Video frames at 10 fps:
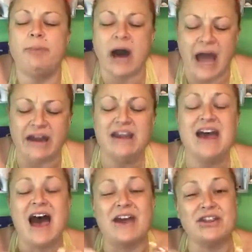But
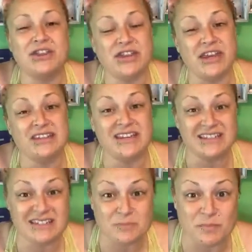I think that
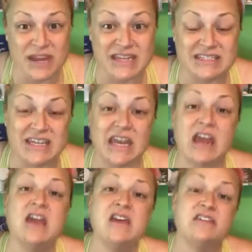it's
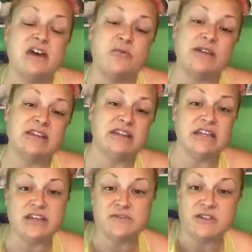amazing that we
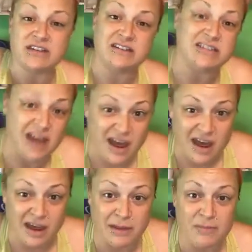live in a
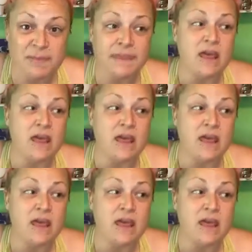time